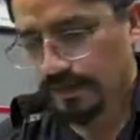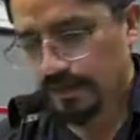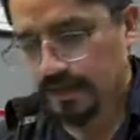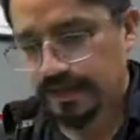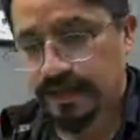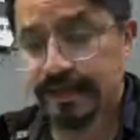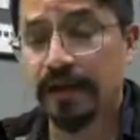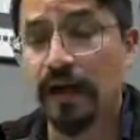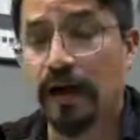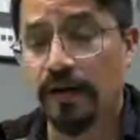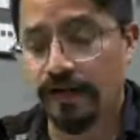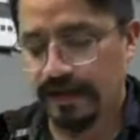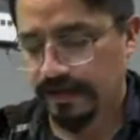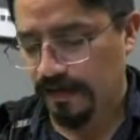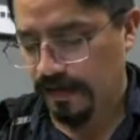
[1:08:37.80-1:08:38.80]
That's
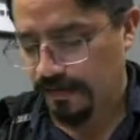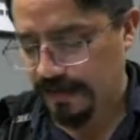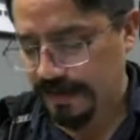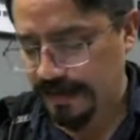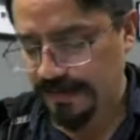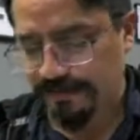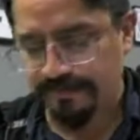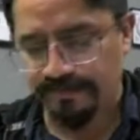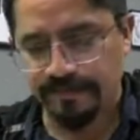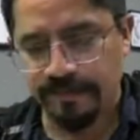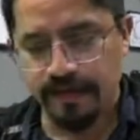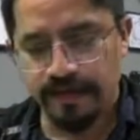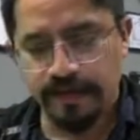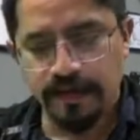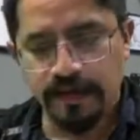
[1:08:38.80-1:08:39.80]
online.
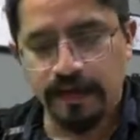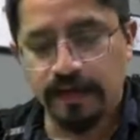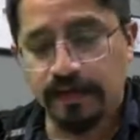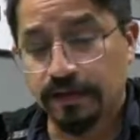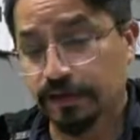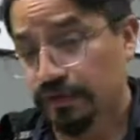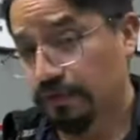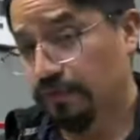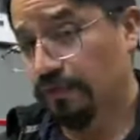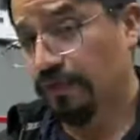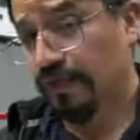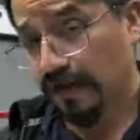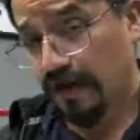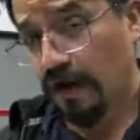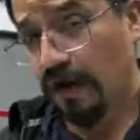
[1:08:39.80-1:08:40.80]
To do
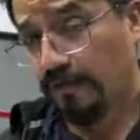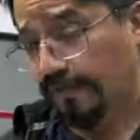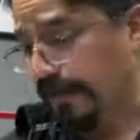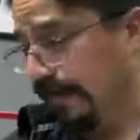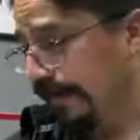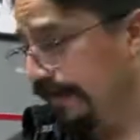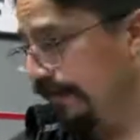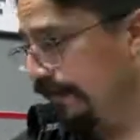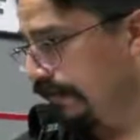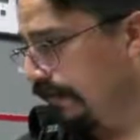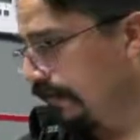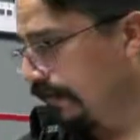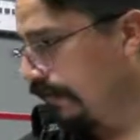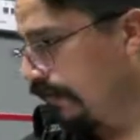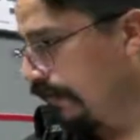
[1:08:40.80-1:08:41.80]
the offline,
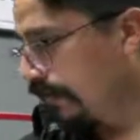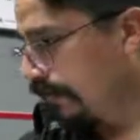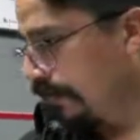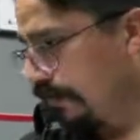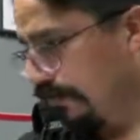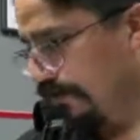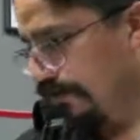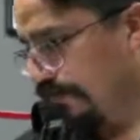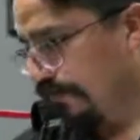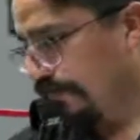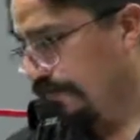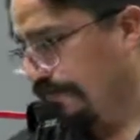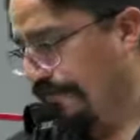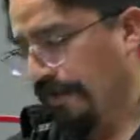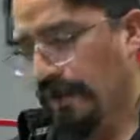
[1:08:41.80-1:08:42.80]
you
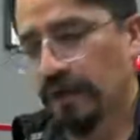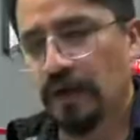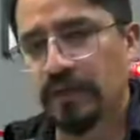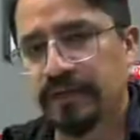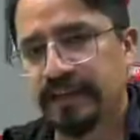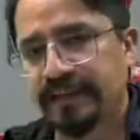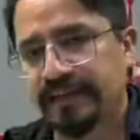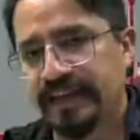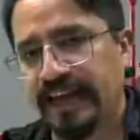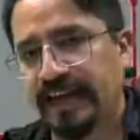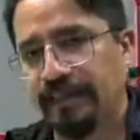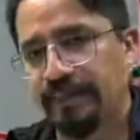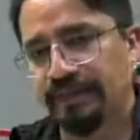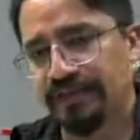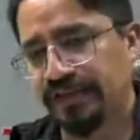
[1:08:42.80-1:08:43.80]
follow the
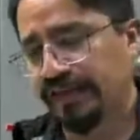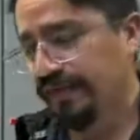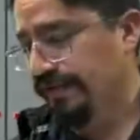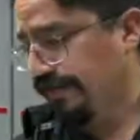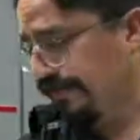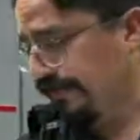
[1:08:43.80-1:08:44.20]
same procedures.